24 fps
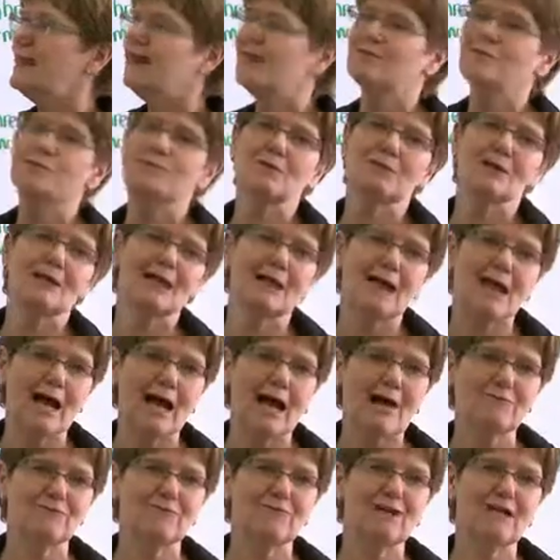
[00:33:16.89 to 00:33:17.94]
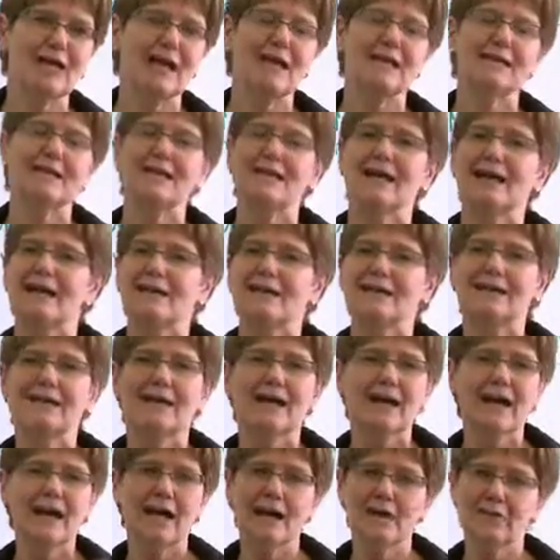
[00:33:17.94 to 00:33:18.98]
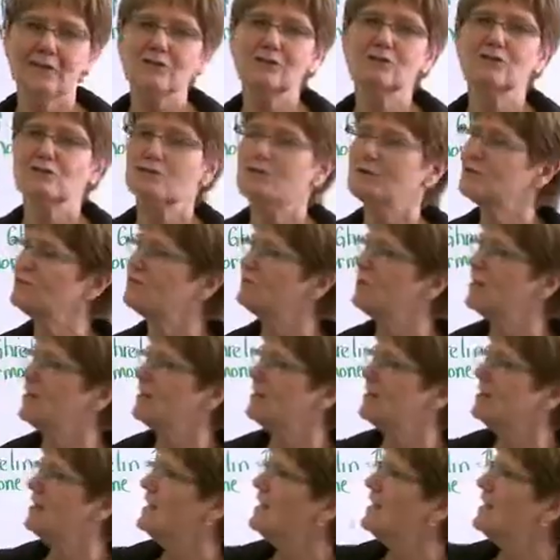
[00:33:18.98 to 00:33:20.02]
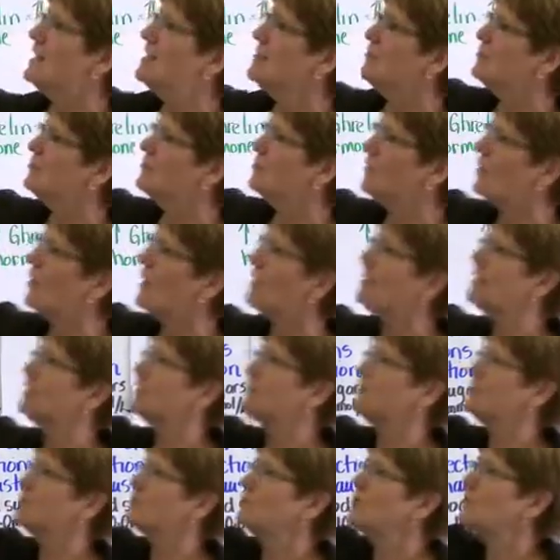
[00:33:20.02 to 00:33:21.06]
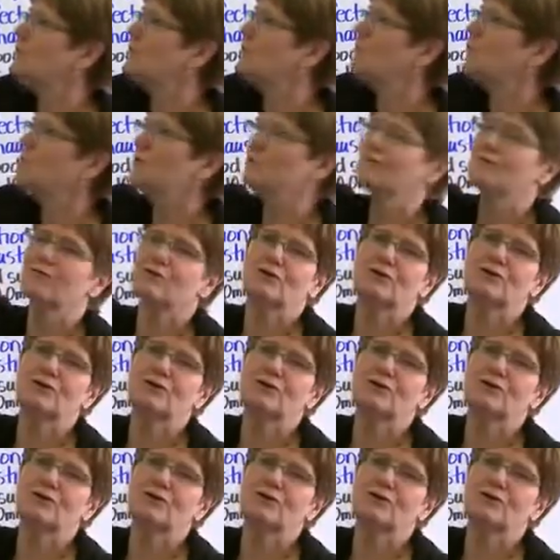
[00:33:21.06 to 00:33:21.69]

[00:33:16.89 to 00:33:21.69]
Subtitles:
everybody laughing and having so much fun. That is so important for